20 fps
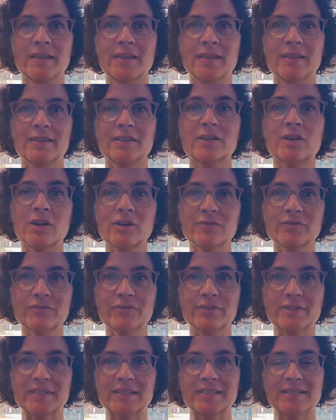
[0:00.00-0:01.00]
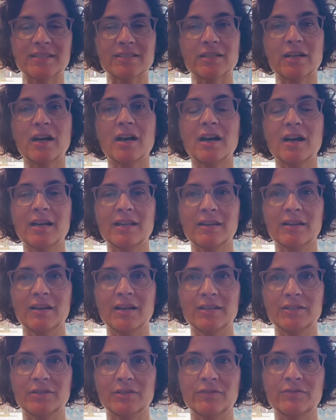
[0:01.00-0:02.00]
The conference is a
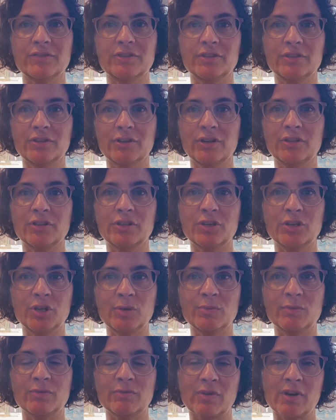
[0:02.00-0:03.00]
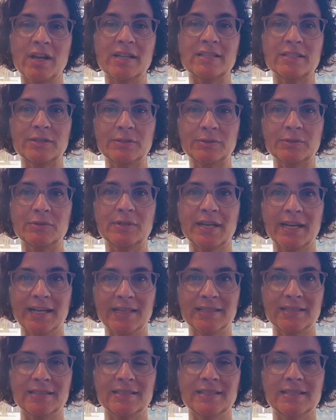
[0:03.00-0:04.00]
highlight on the human rights law
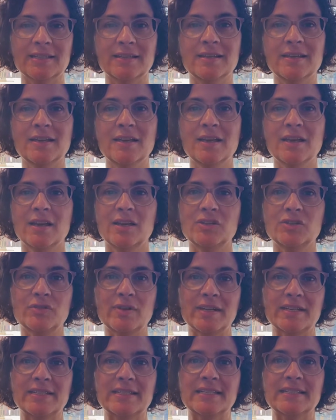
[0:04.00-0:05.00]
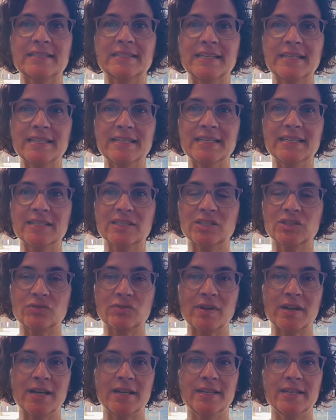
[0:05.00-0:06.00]
calendar, attracting leading
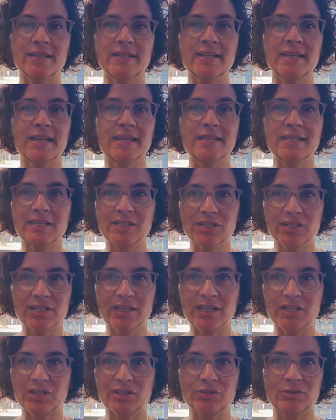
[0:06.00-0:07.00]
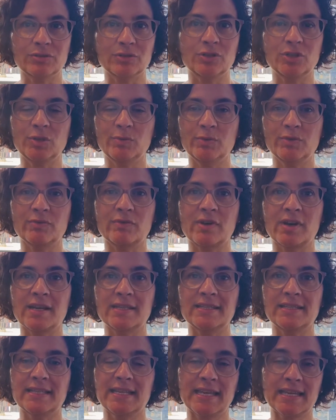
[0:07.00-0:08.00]
Australian and international human
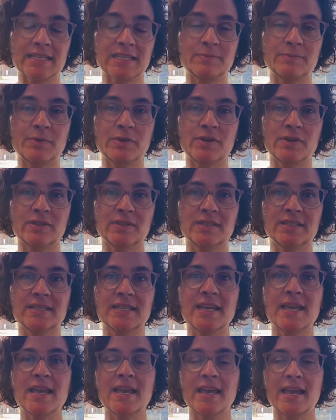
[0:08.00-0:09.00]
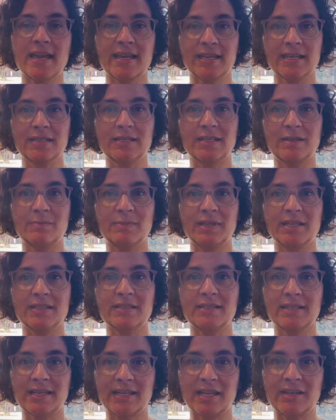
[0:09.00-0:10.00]
rights experts,
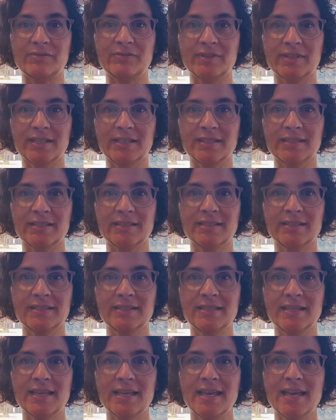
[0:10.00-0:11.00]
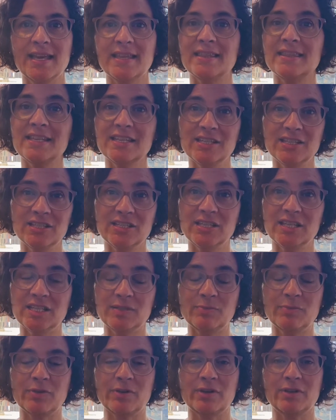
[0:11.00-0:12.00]
academics and advocates. This
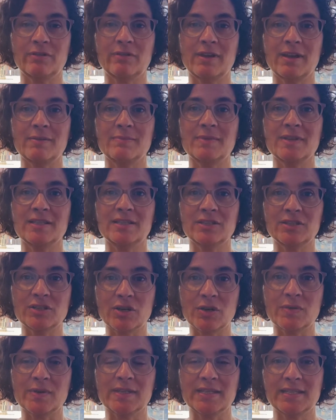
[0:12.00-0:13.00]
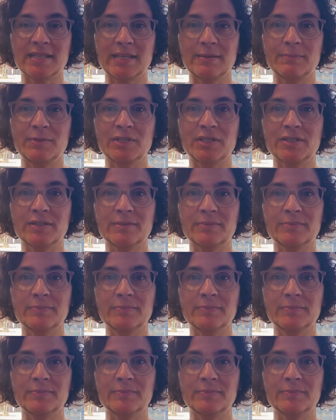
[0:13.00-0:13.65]
year's program is no exception.